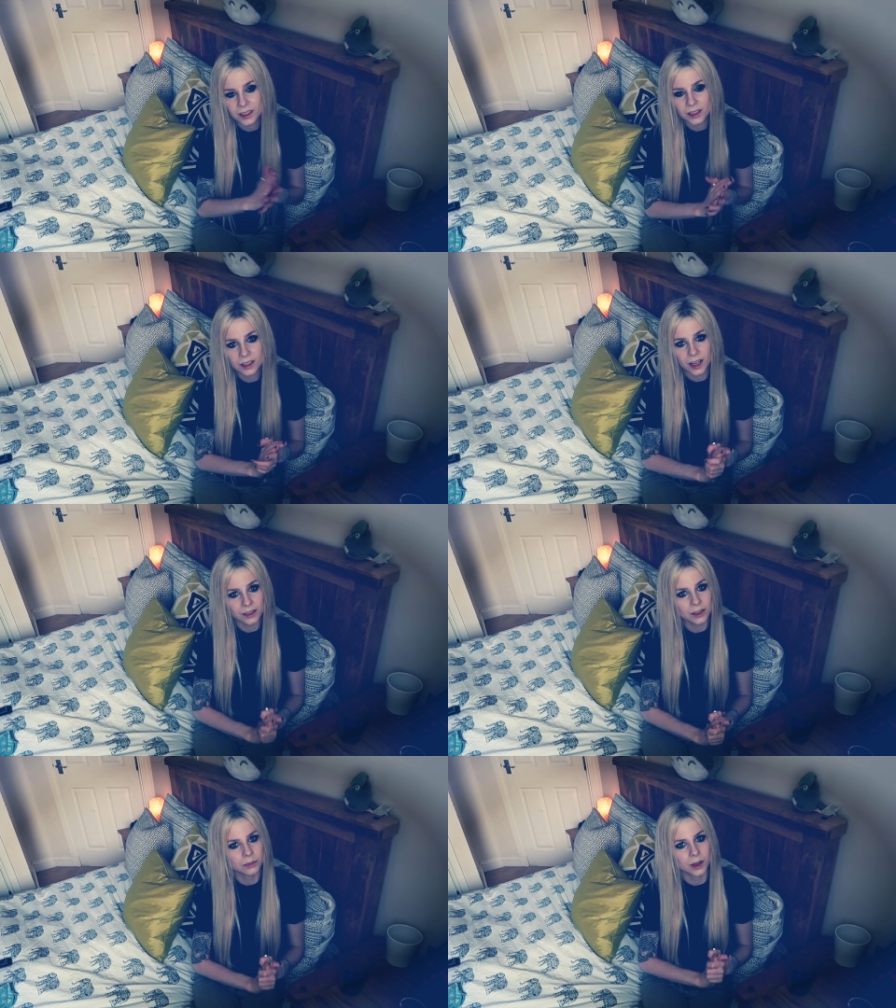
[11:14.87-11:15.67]

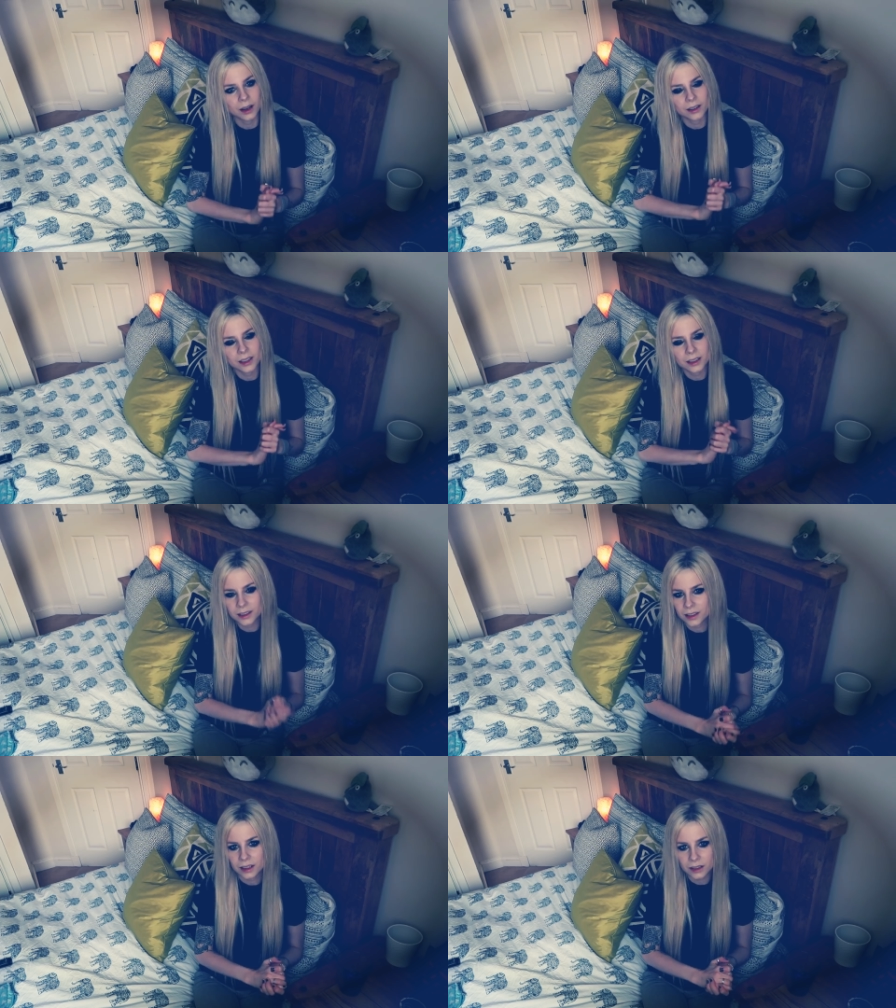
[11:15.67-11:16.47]
Slender Man
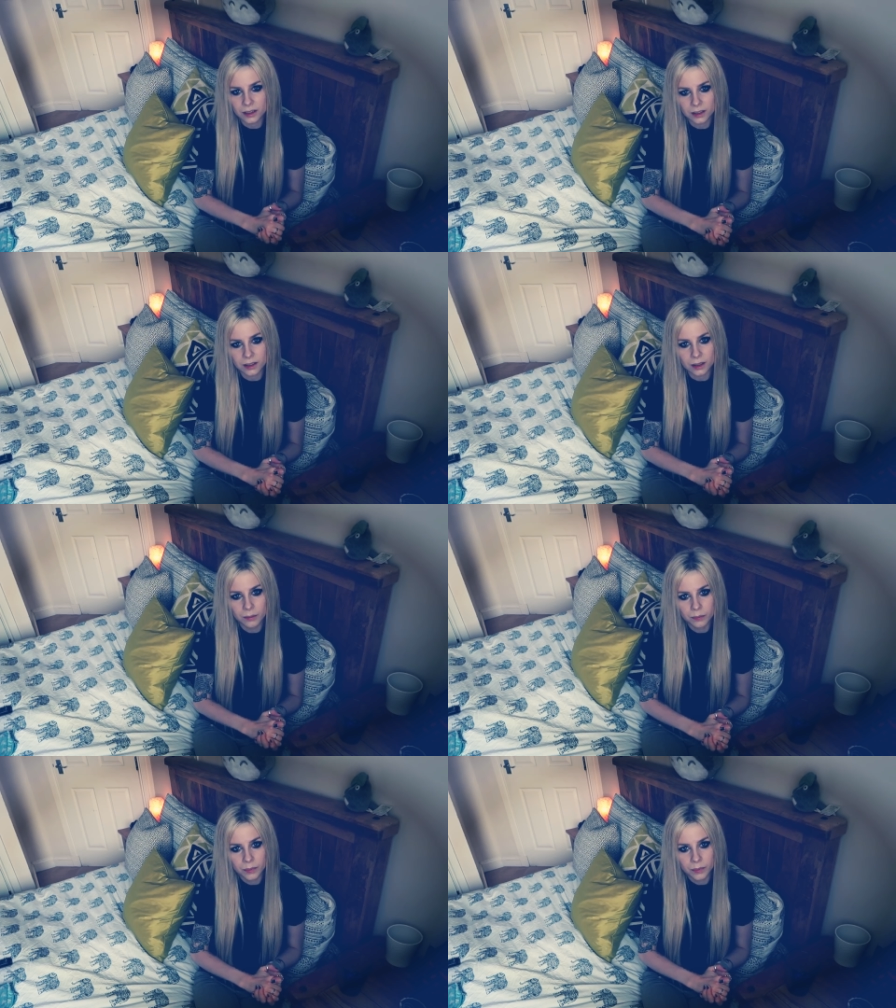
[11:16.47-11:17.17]
exists?